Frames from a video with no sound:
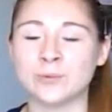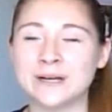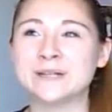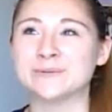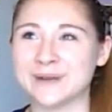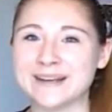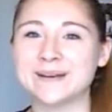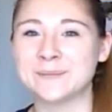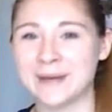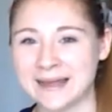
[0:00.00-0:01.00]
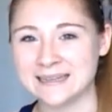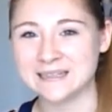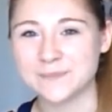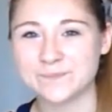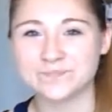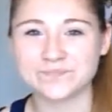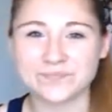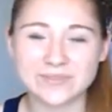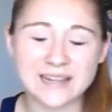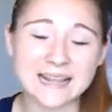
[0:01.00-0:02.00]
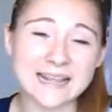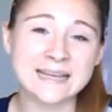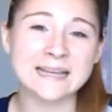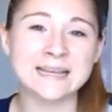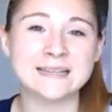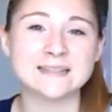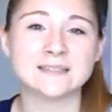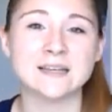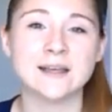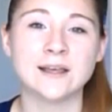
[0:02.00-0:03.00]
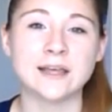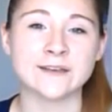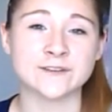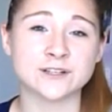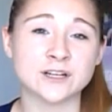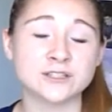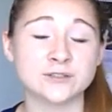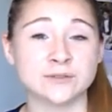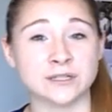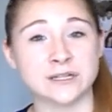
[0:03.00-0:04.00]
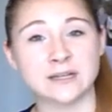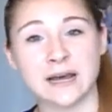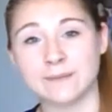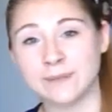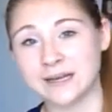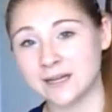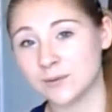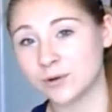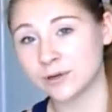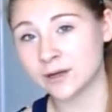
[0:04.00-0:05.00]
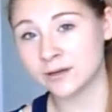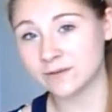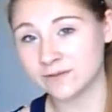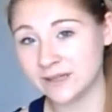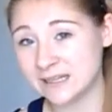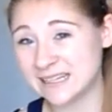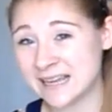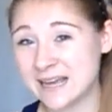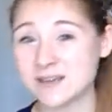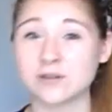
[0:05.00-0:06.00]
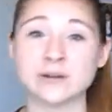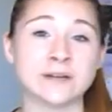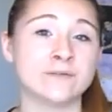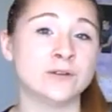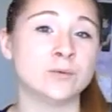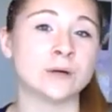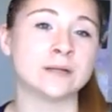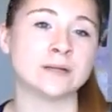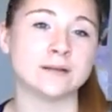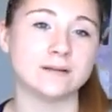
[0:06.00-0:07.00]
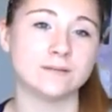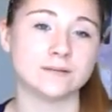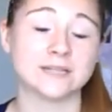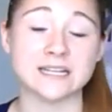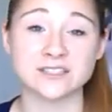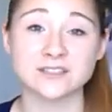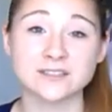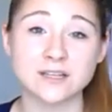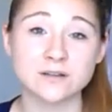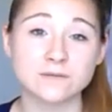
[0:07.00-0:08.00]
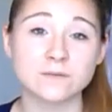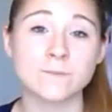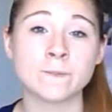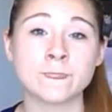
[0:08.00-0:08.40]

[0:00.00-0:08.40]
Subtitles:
would recommend is, if you're not too good at picking up choreography yet, or if you want to test yourself,